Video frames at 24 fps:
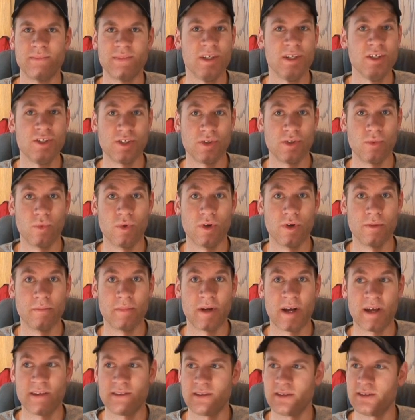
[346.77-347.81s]
teaching world.
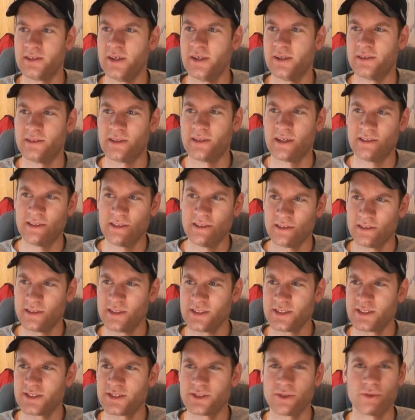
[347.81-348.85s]
But I think that
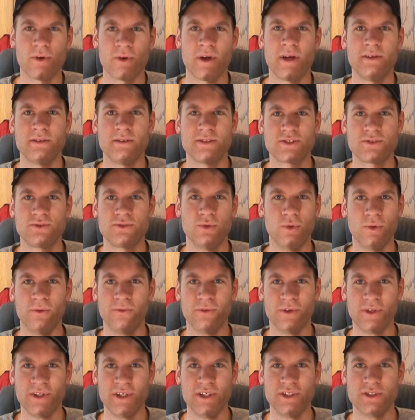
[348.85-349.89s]
this is a great tool
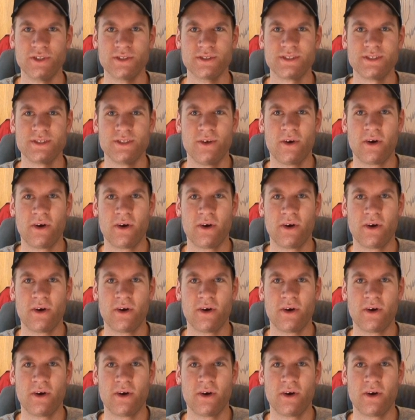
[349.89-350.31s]
for teachers.